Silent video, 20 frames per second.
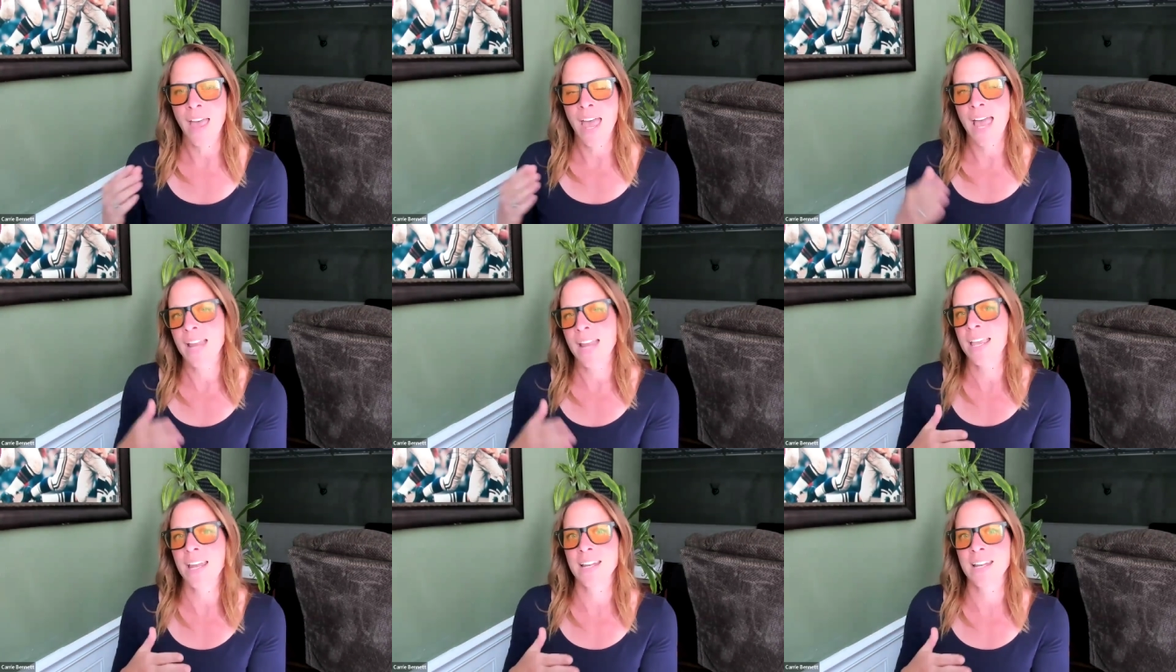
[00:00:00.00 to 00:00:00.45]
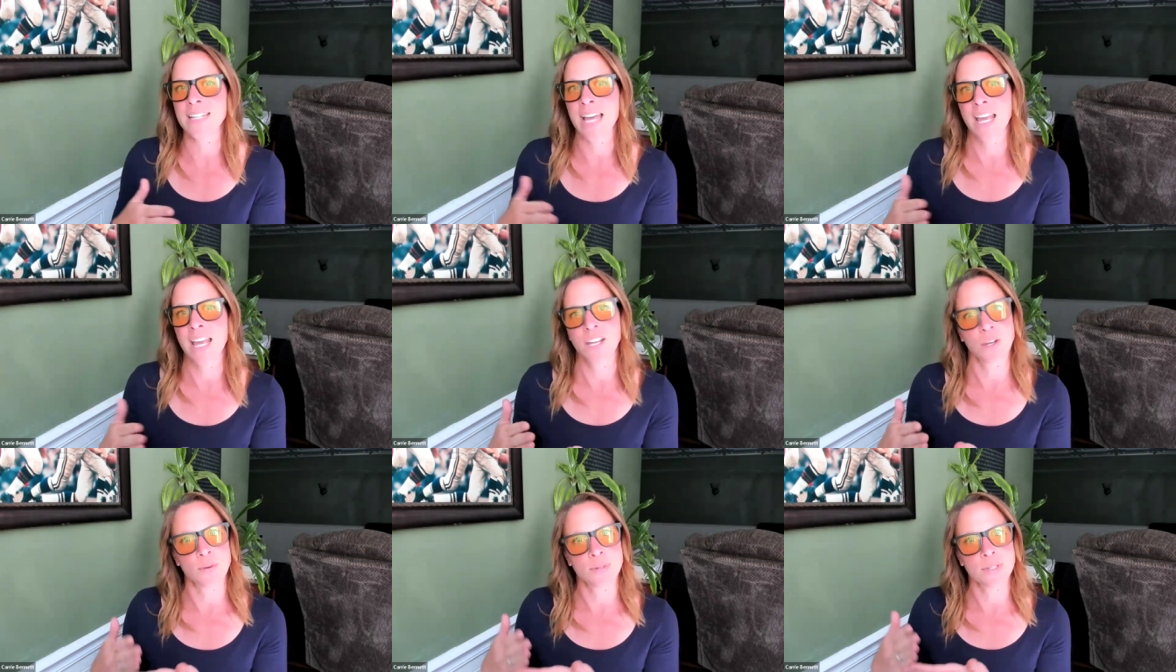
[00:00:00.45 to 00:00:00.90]
and get a
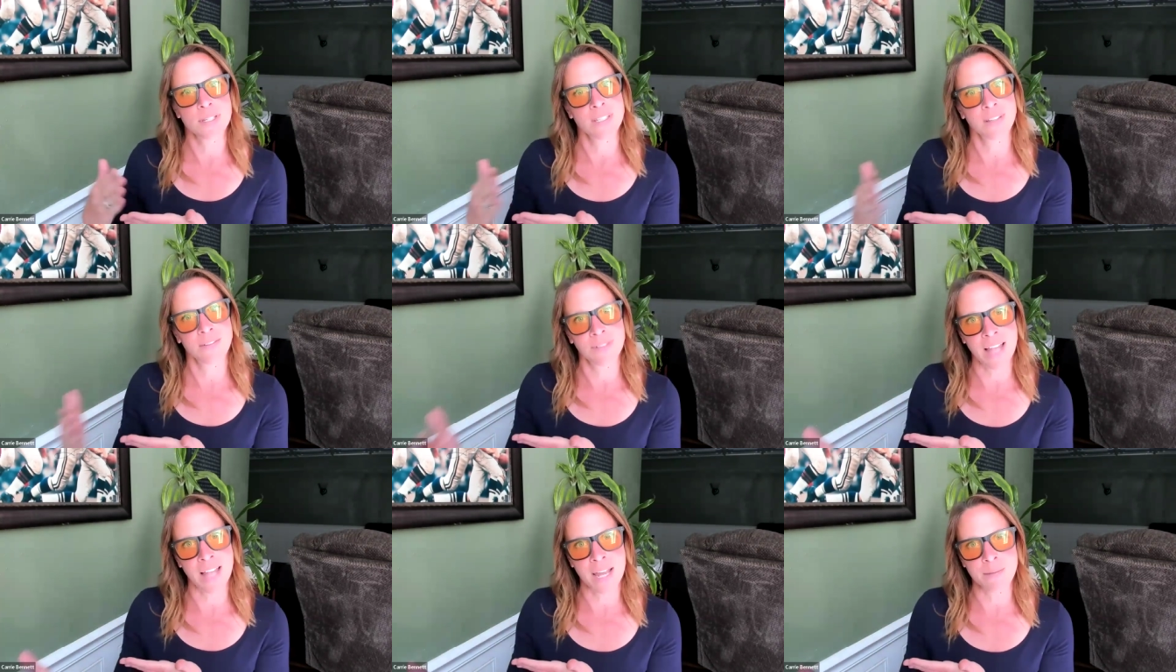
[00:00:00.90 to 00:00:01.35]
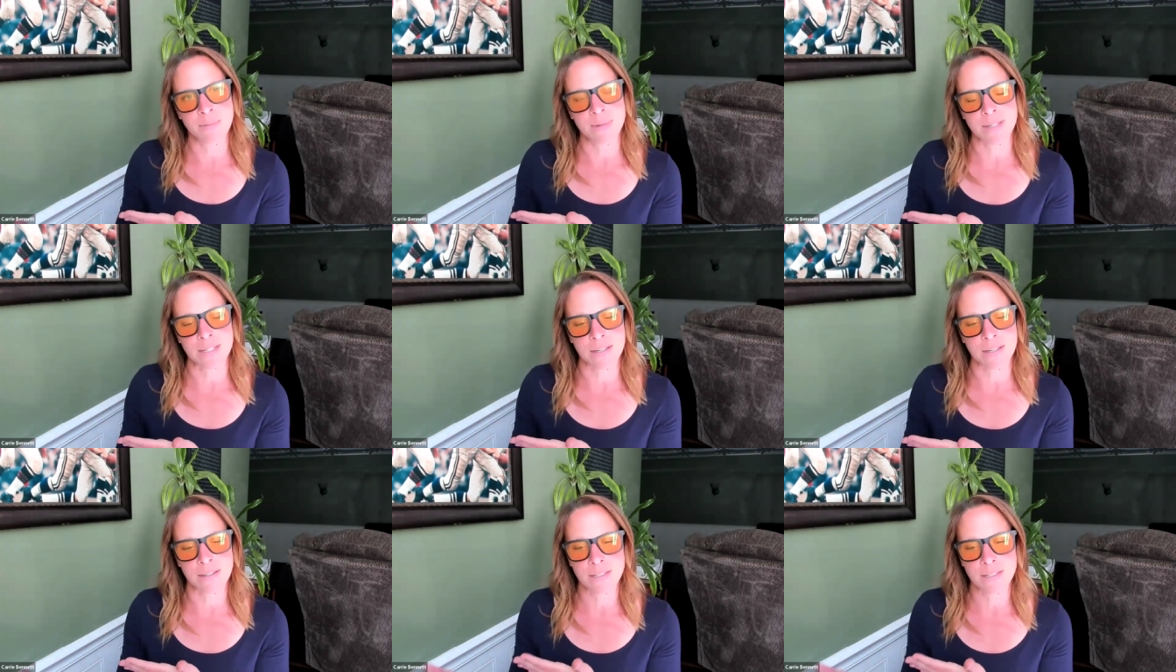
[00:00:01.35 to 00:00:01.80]
diagnosis of Lyme
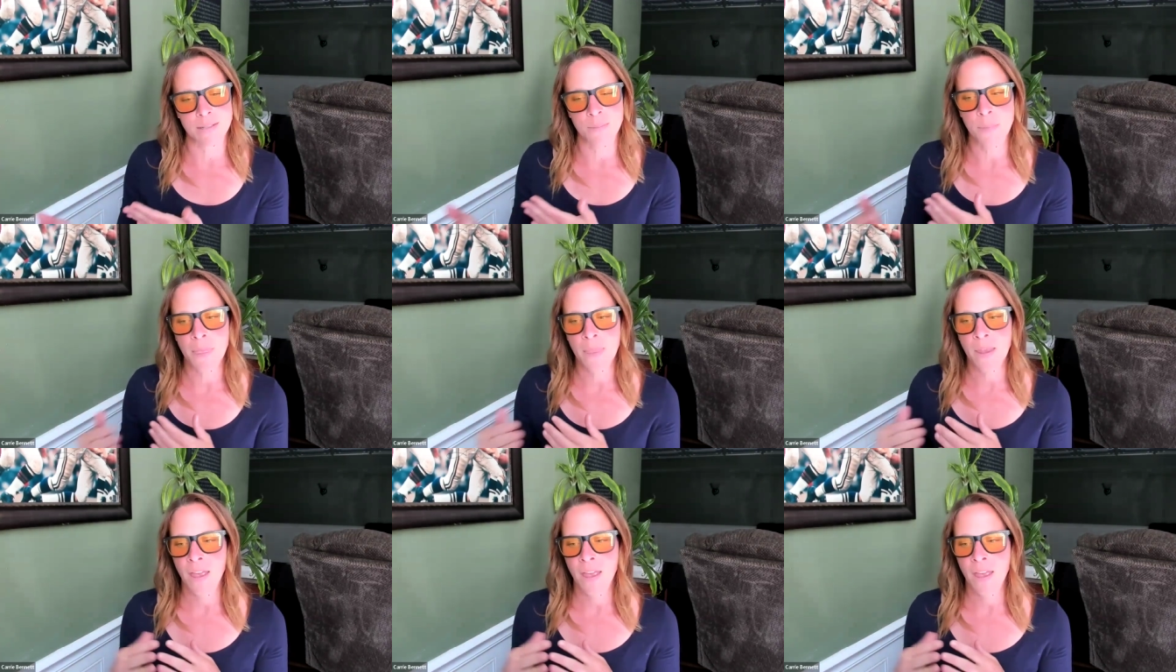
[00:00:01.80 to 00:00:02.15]
disease.